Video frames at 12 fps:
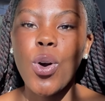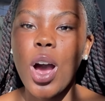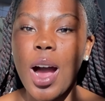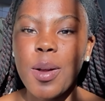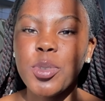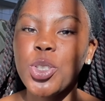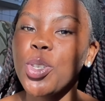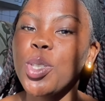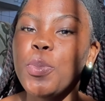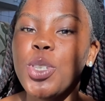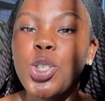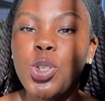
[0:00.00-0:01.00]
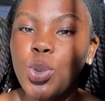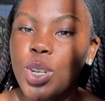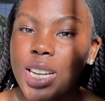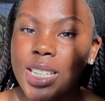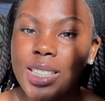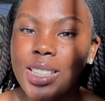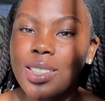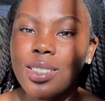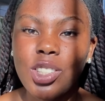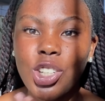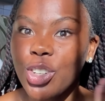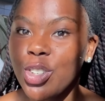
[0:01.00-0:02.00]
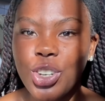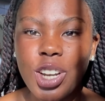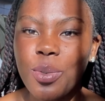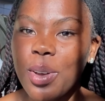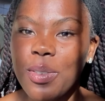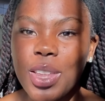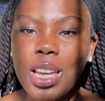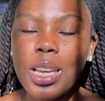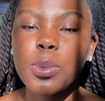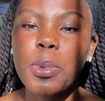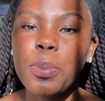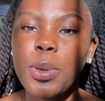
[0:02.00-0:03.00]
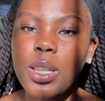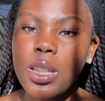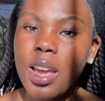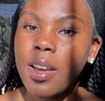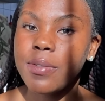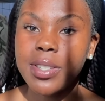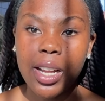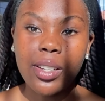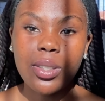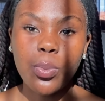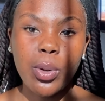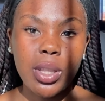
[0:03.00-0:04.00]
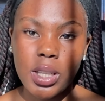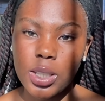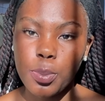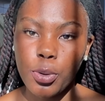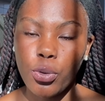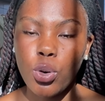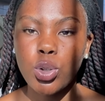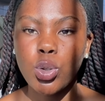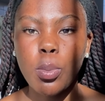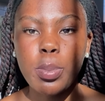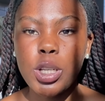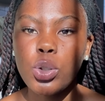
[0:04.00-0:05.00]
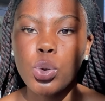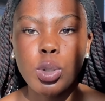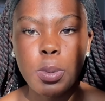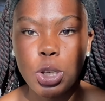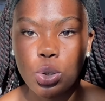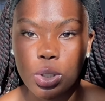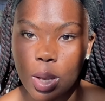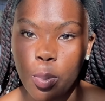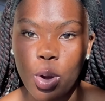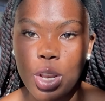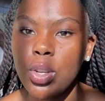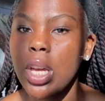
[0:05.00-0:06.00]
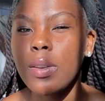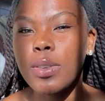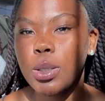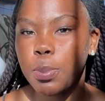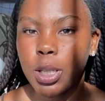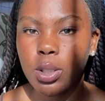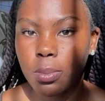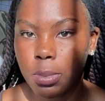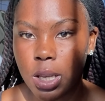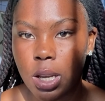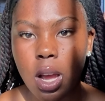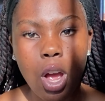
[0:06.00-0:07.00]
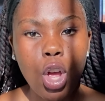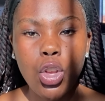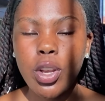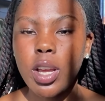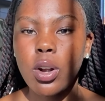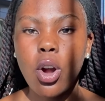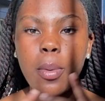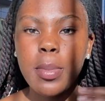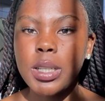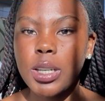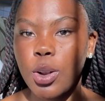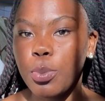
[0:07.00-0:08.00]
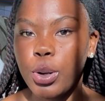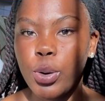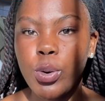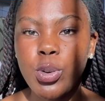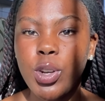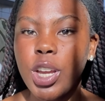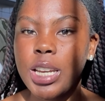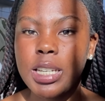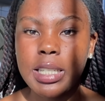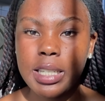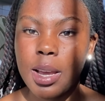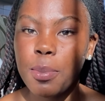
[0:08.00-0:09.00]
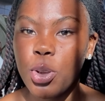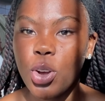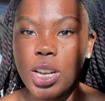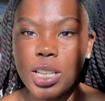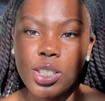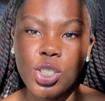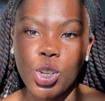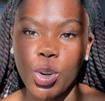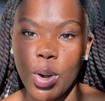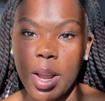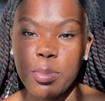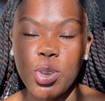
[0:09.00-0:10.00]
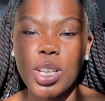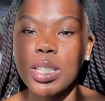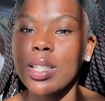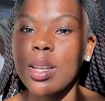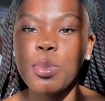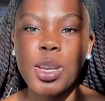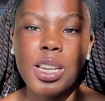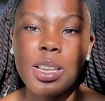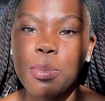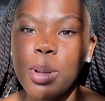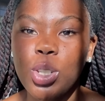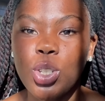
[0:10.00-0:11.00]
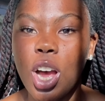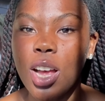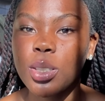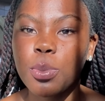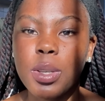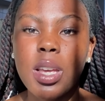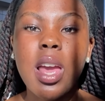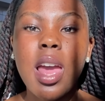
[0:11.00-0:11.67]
um, excuse me, students, children, whatever the case may be, they have dealt with this before. So please do speak to someone. You can even speak to me. You can comment down below. You can DM me on Instagram. You can send me an email to ask me,